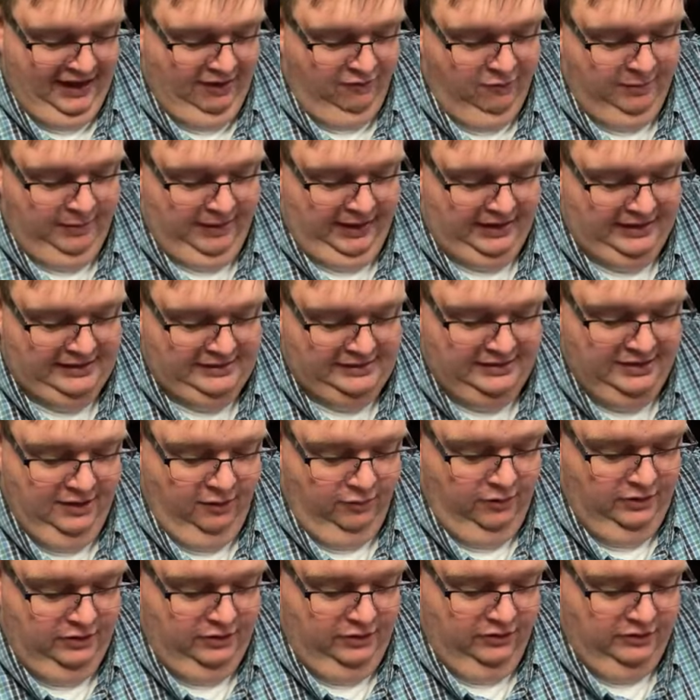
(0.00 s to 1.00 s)
Everybody's
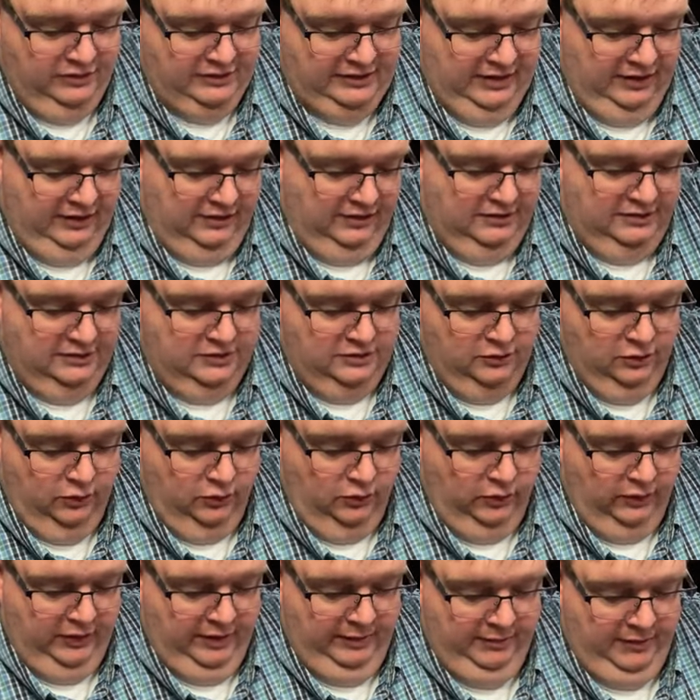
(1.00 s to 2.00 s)
knowing you're telling a
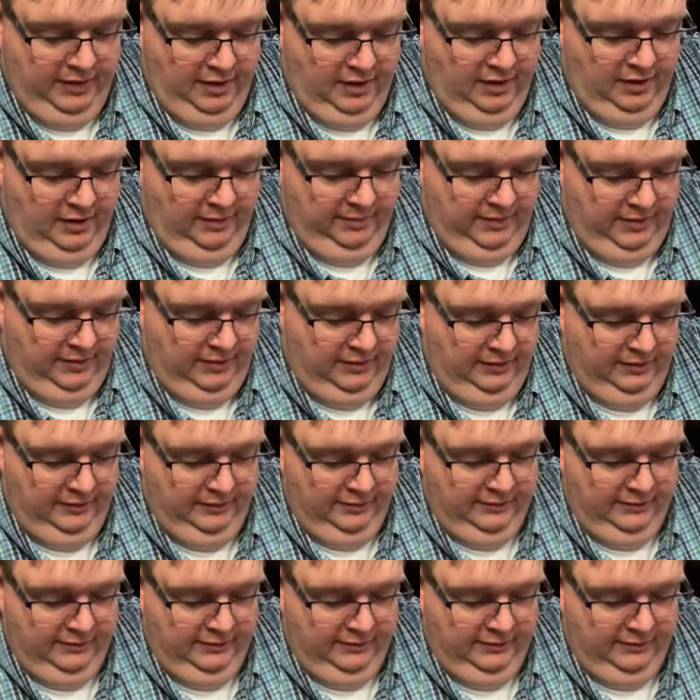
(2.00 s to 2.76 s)
story, Mom.